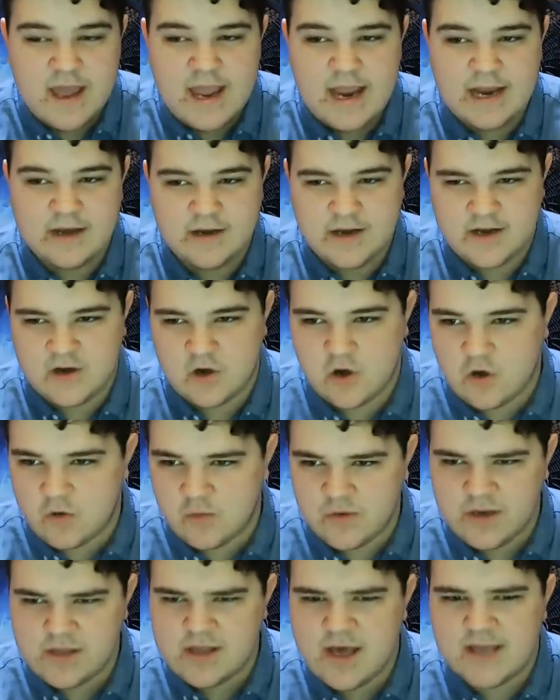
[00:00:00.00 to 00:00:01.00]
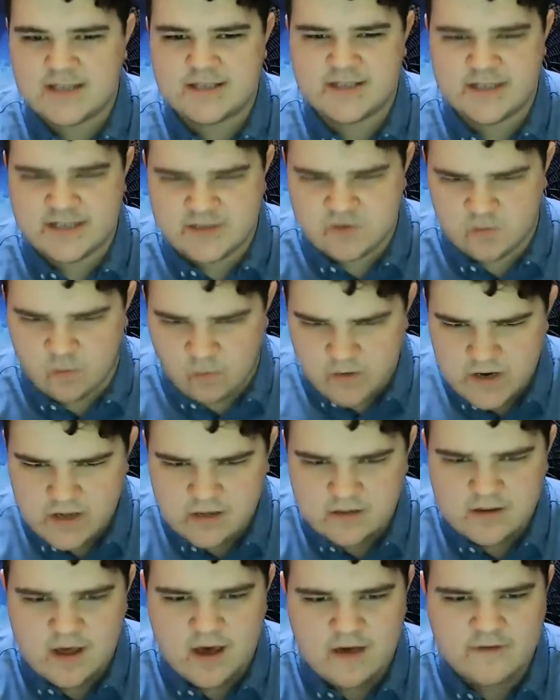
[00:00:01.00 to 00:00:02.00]
and her realizing that it's a
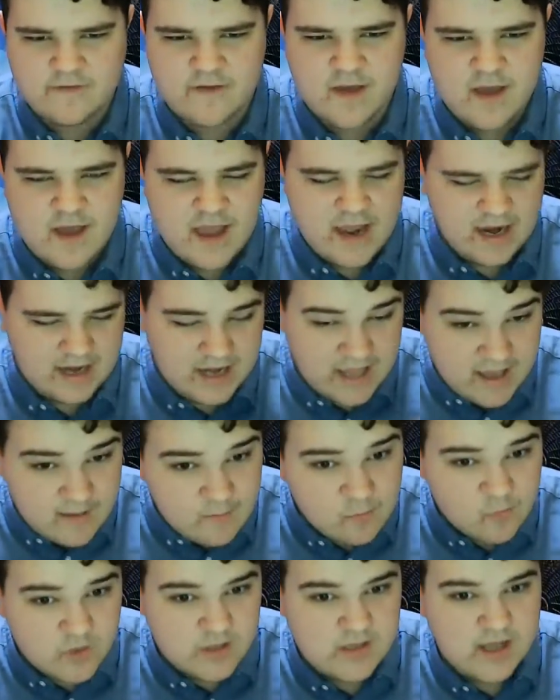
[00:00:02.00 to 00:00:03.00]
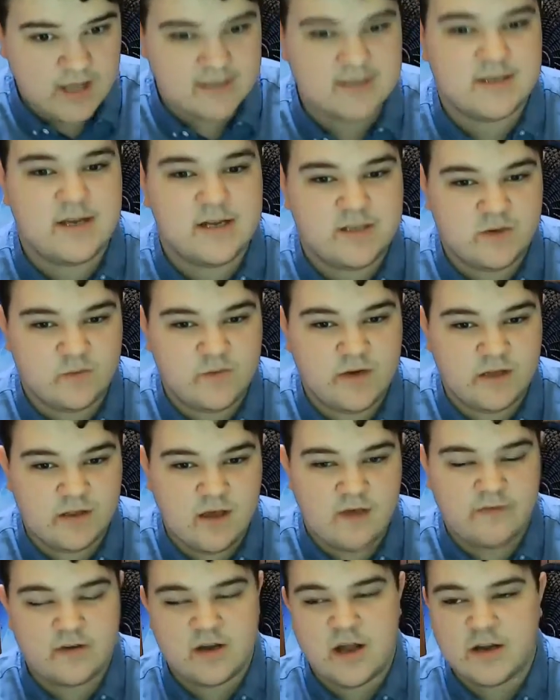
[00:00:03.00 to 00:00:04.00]
real love and him realizing that it's a real
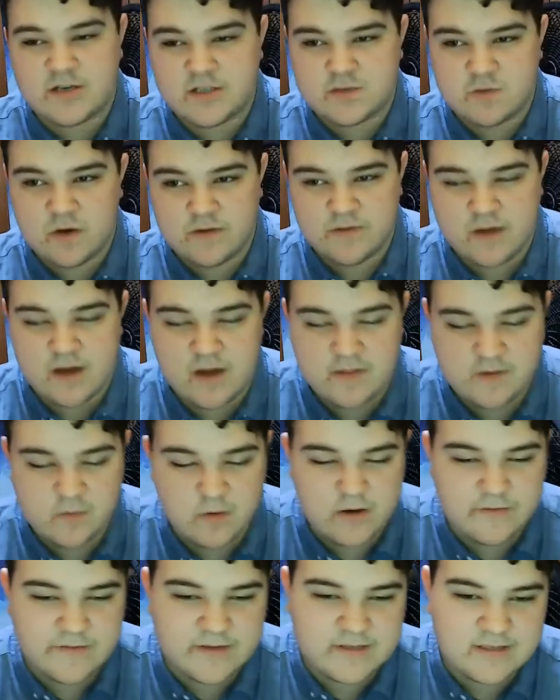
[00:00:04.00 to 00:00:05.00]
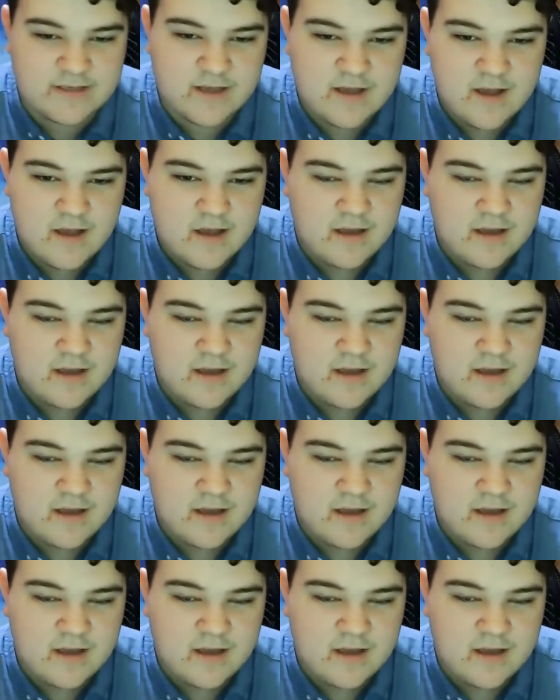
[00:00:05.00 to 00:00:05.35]
love and not just another one of his,